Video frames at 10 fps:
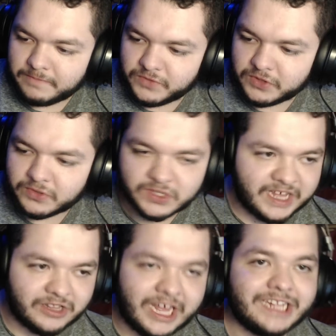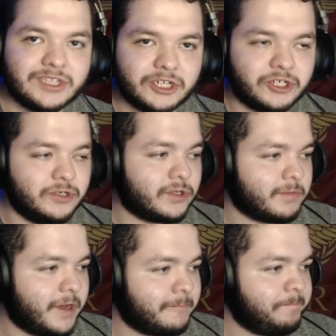Dude, so that, that's the juice,
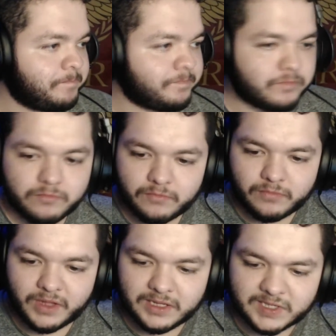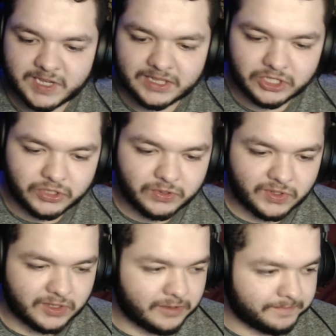man. Let's get the juice,
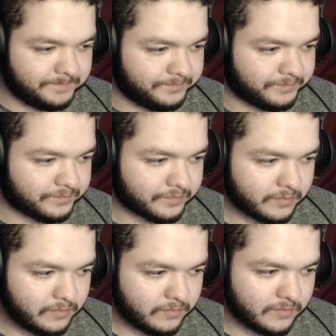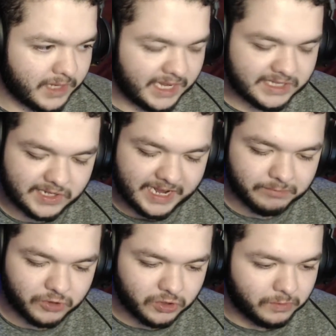dude. That's an
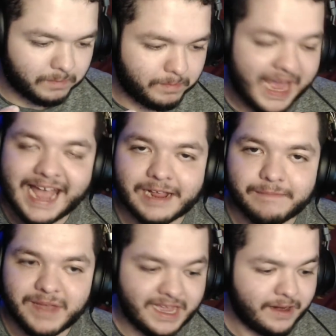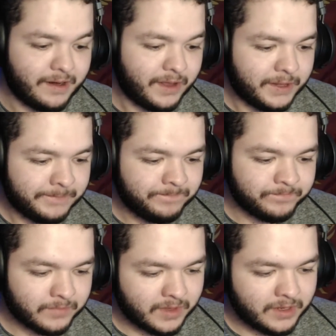absolute pag, man.
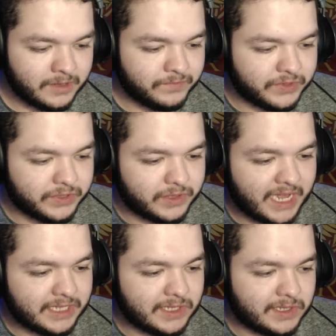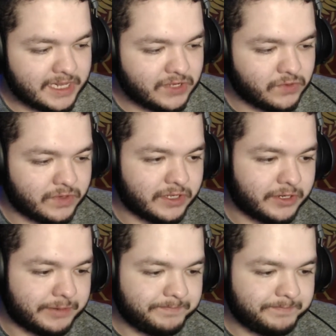Dude, that's that's really good.